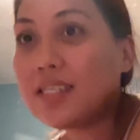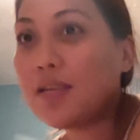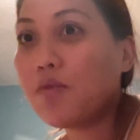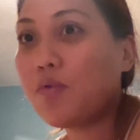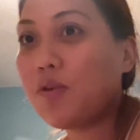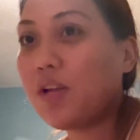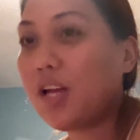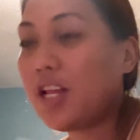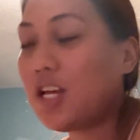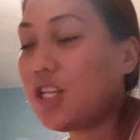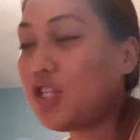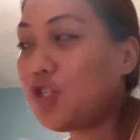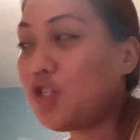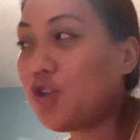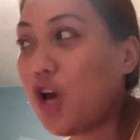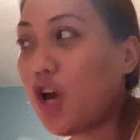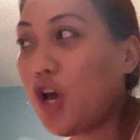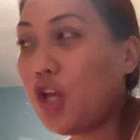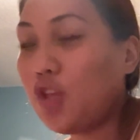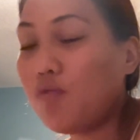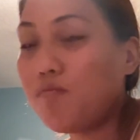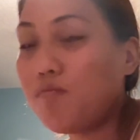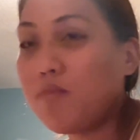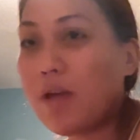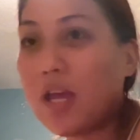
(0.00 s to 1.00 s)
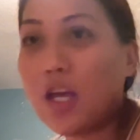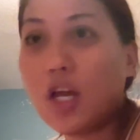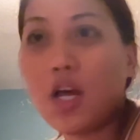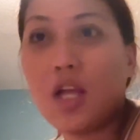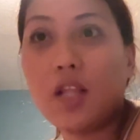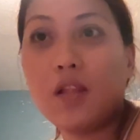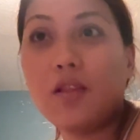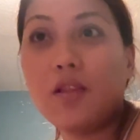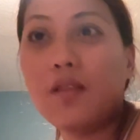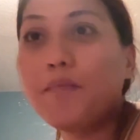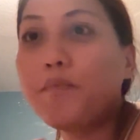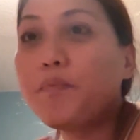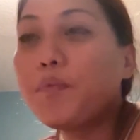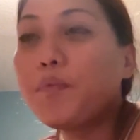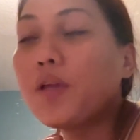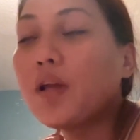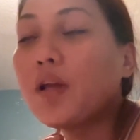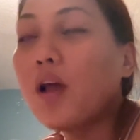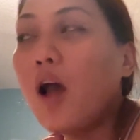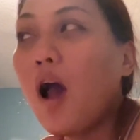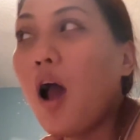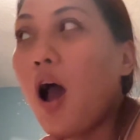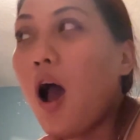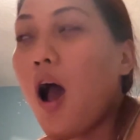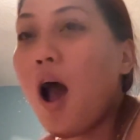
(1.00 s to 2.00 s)
and we're gonna try to make
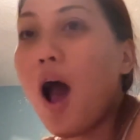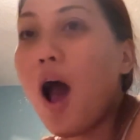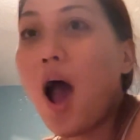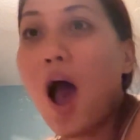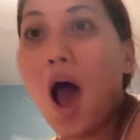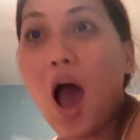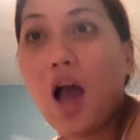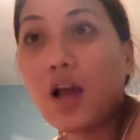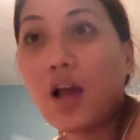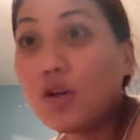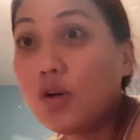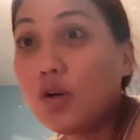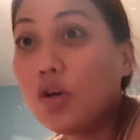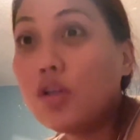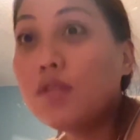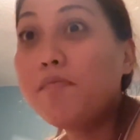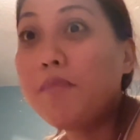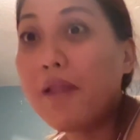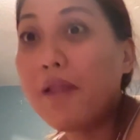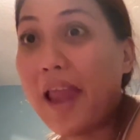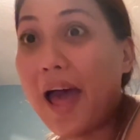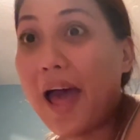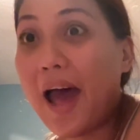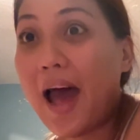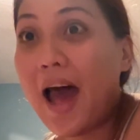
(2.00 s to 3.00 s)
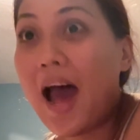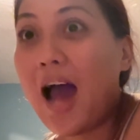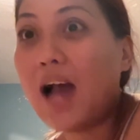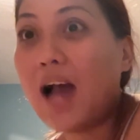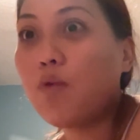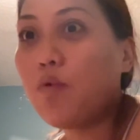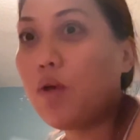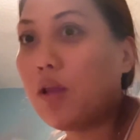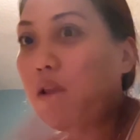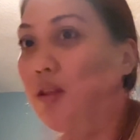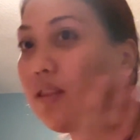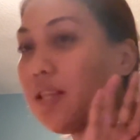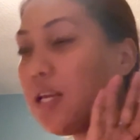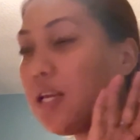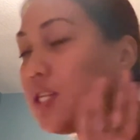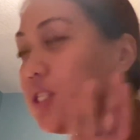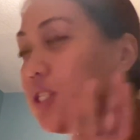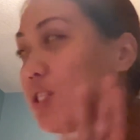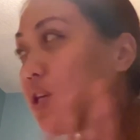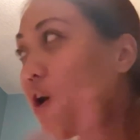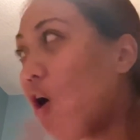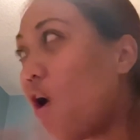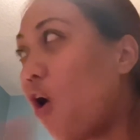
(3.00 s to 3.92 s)
a good vlog when this